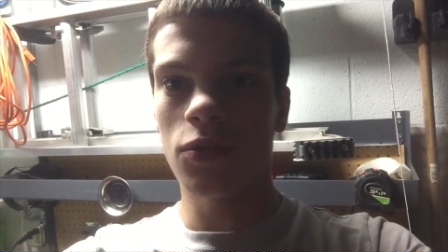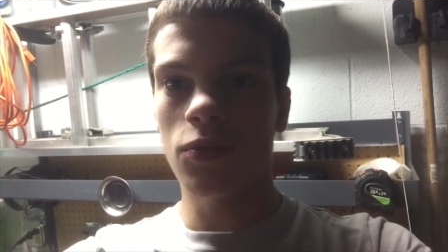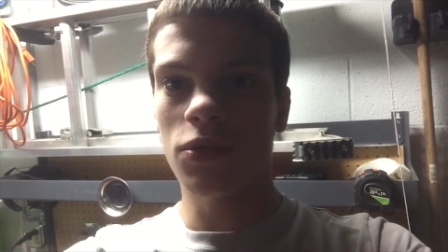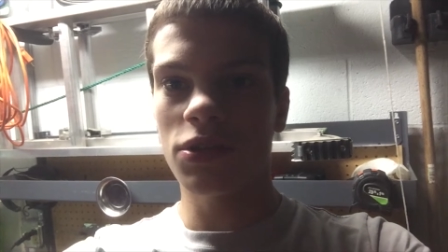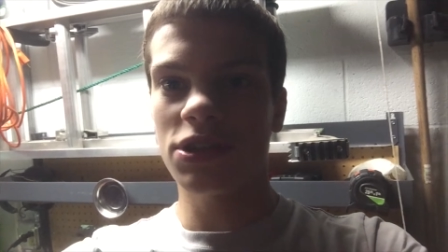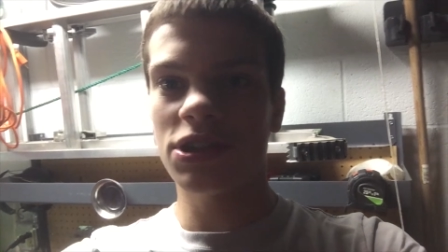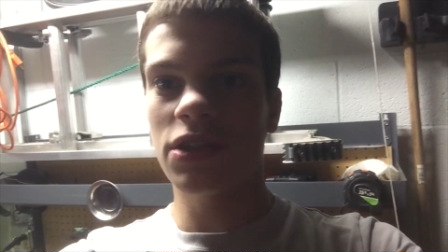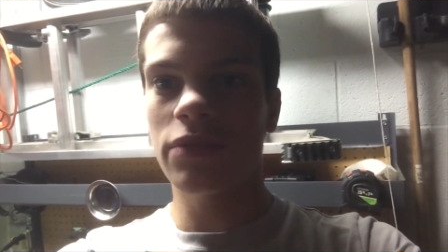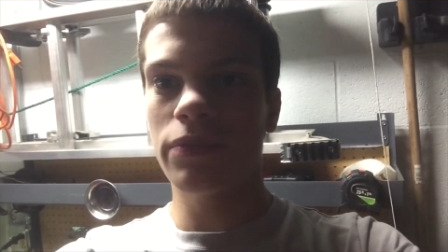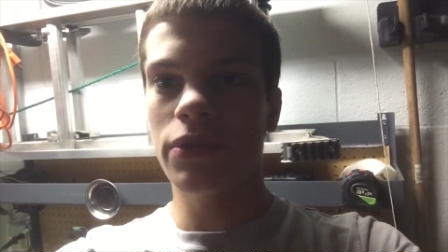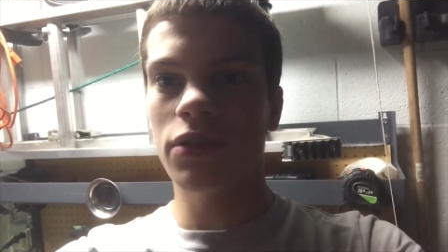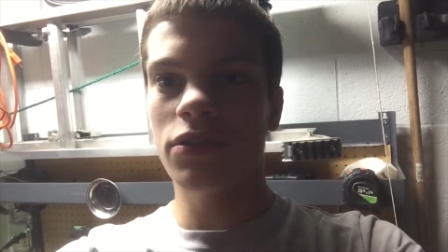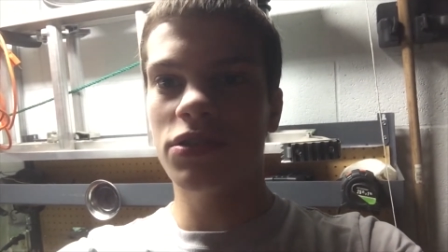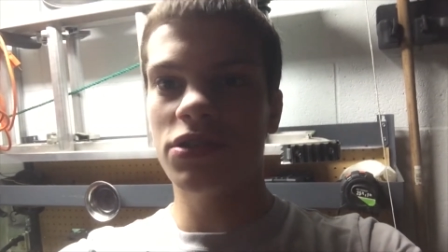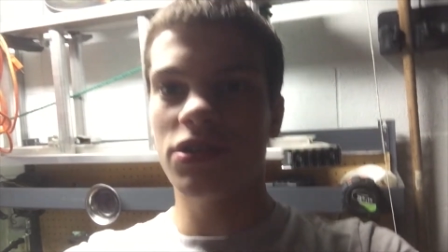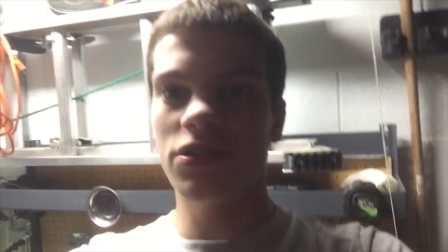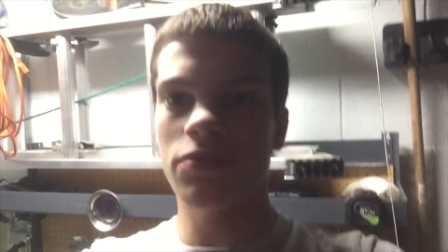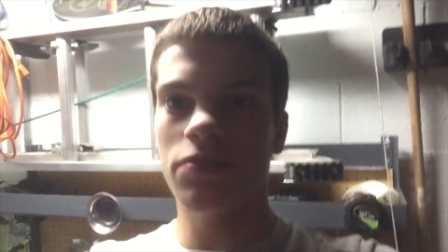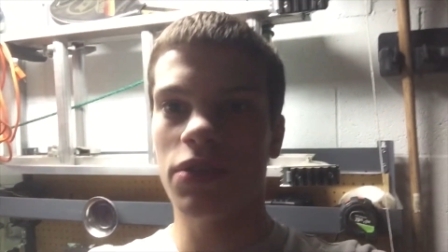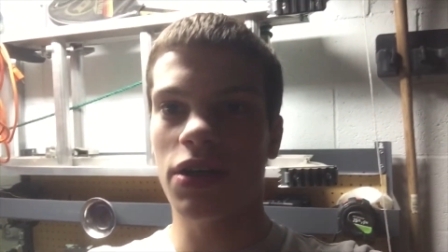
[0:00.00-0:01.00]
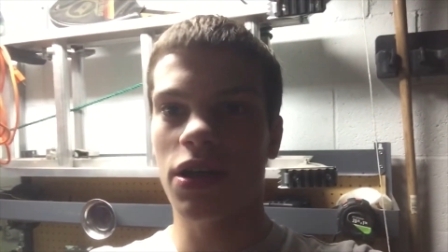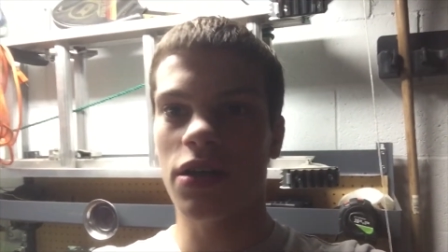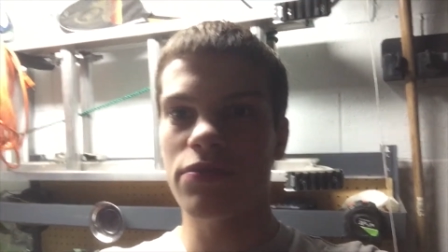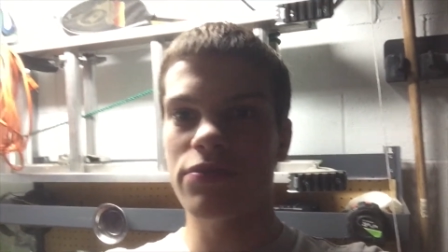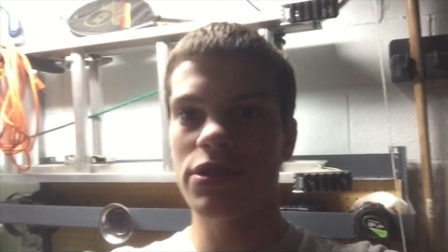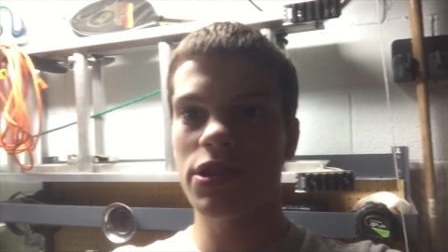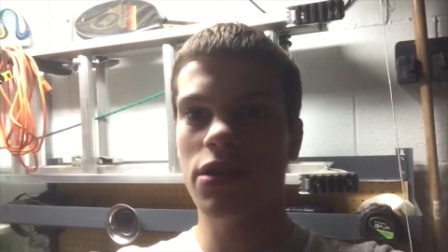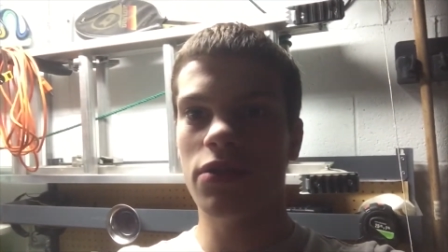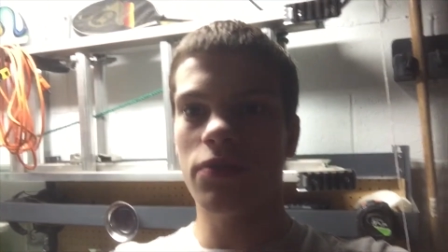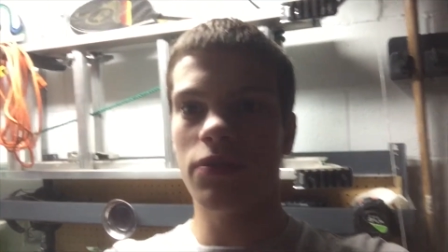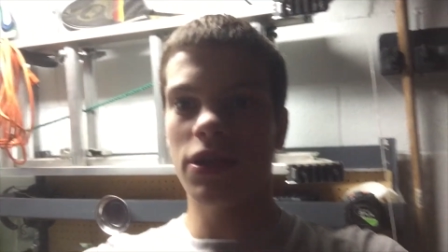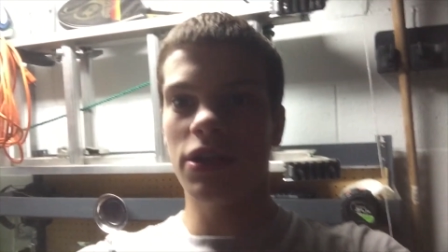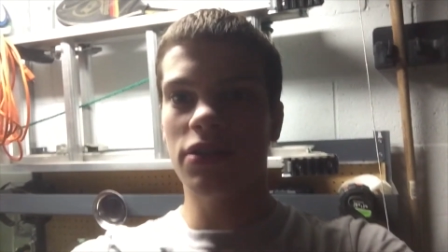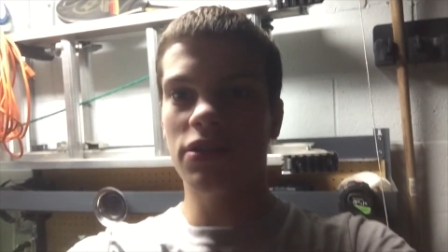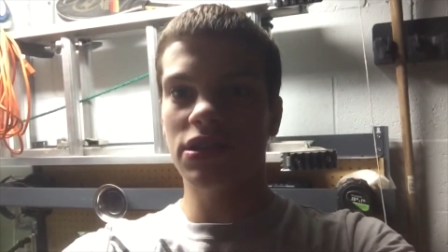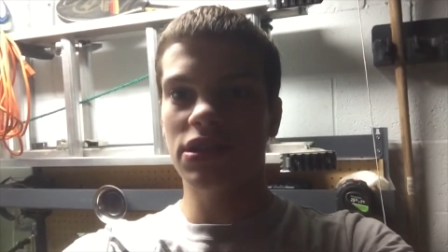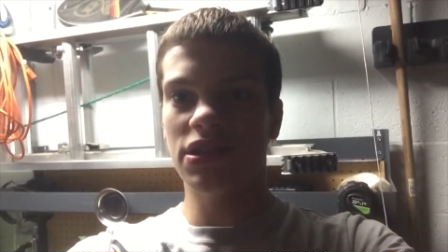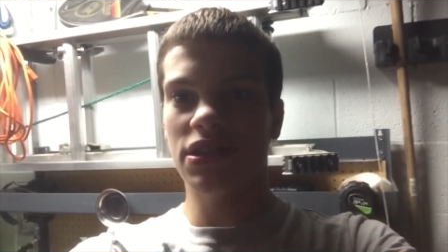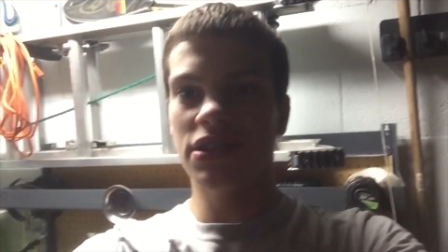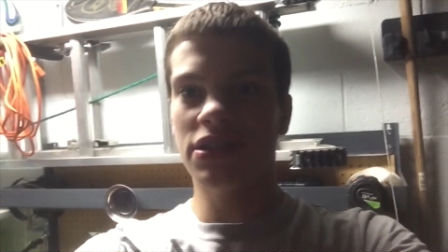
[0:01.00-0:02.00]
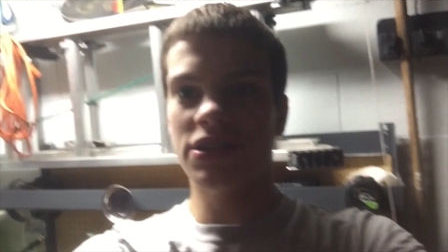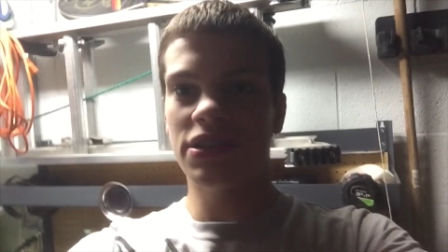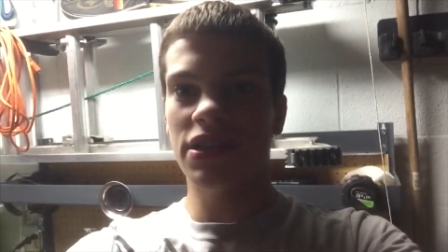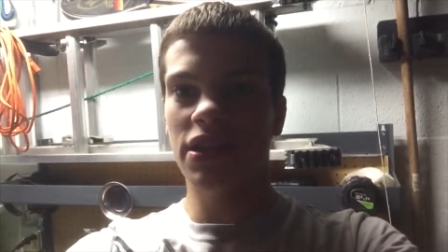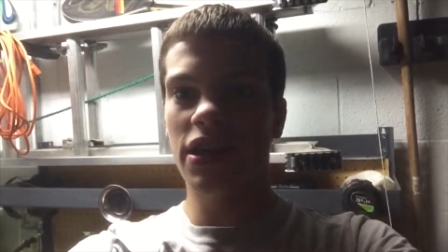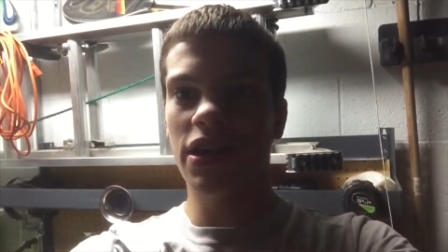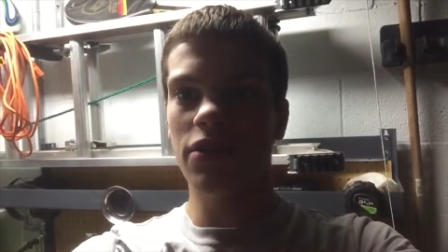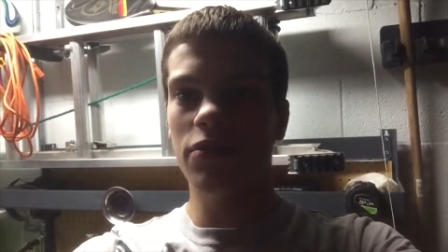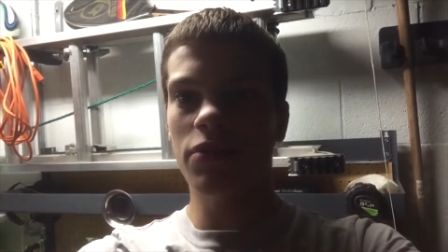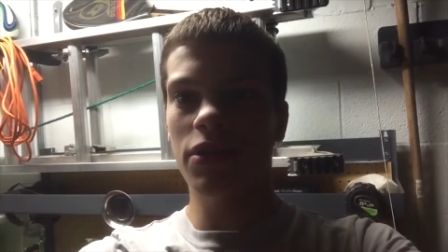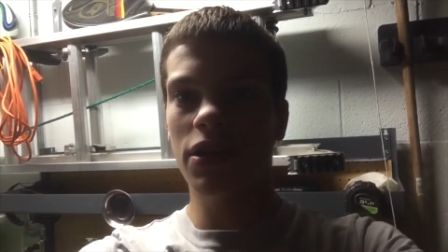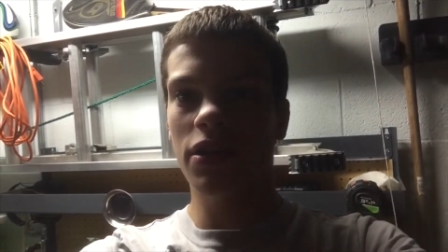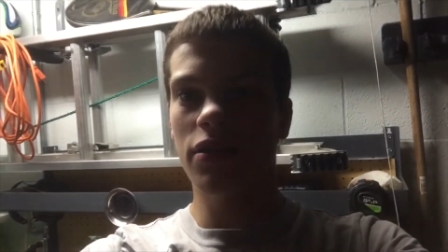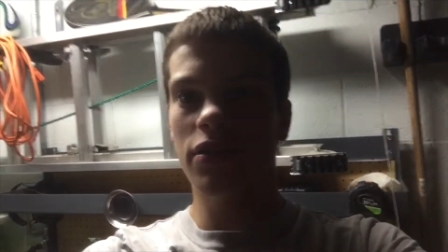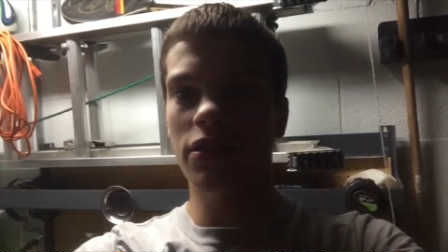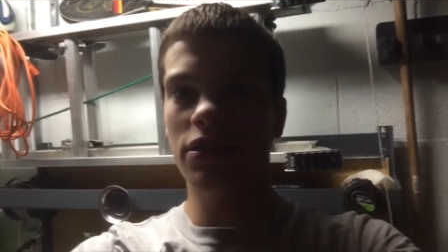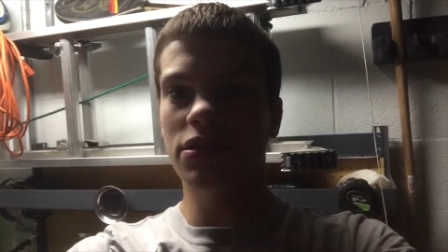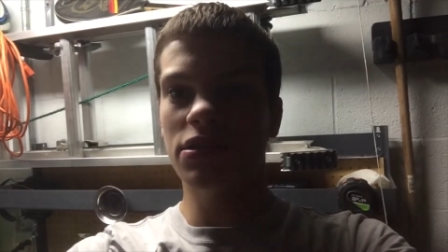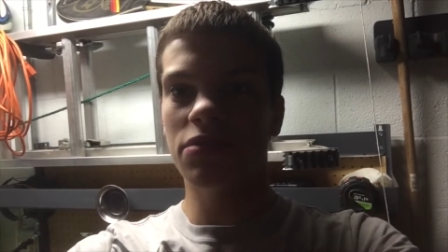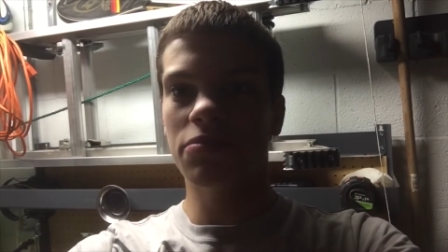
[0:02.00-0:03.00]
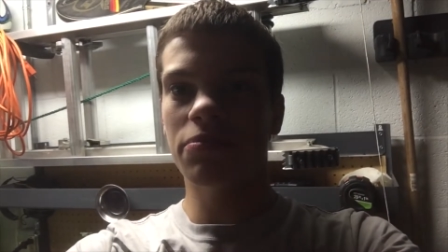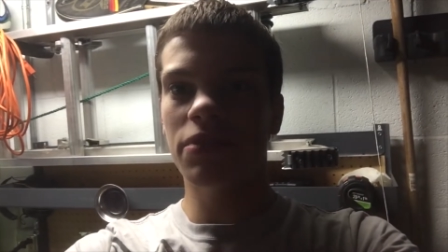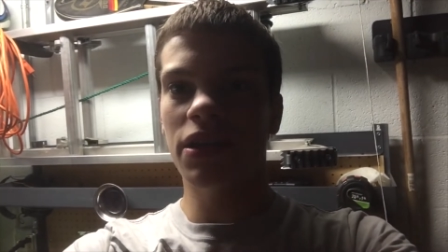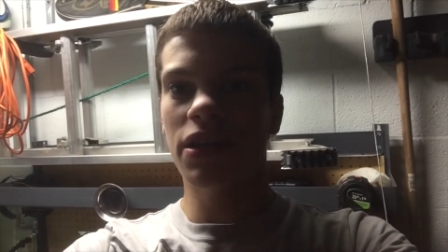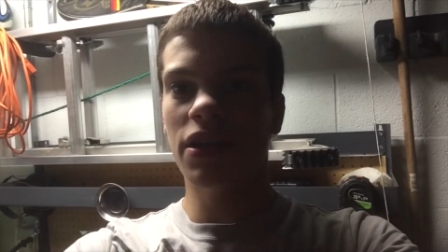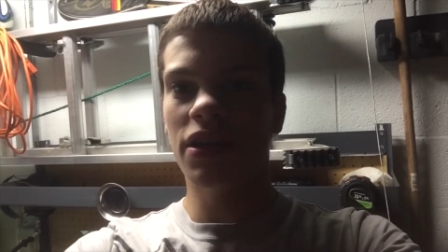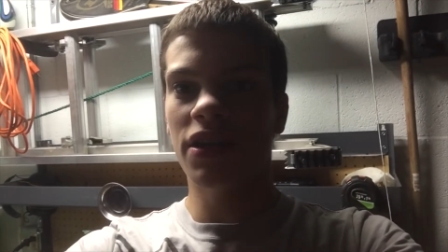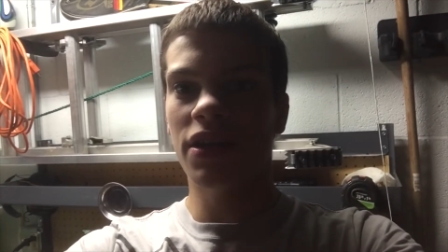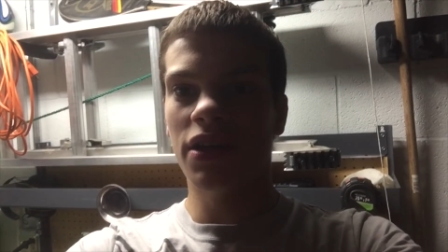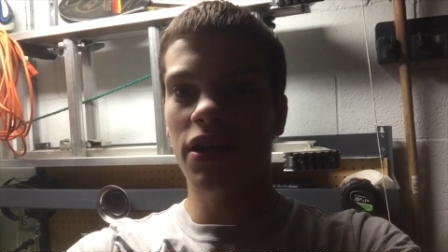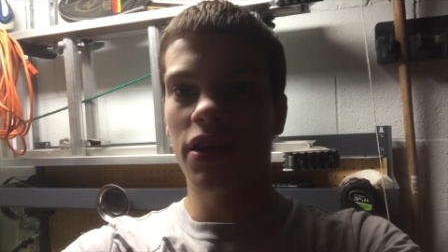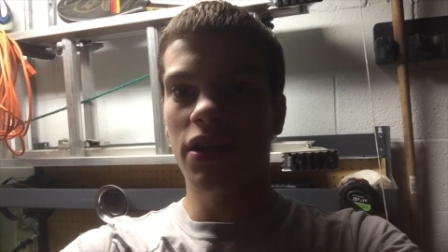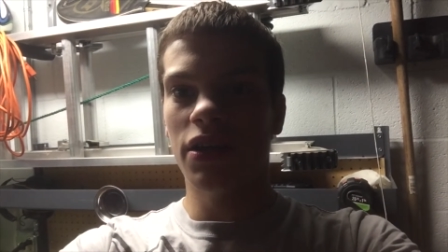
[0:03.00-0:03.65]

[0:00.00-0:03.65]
What's up YouTube? I'm John Wheels and today we're going to be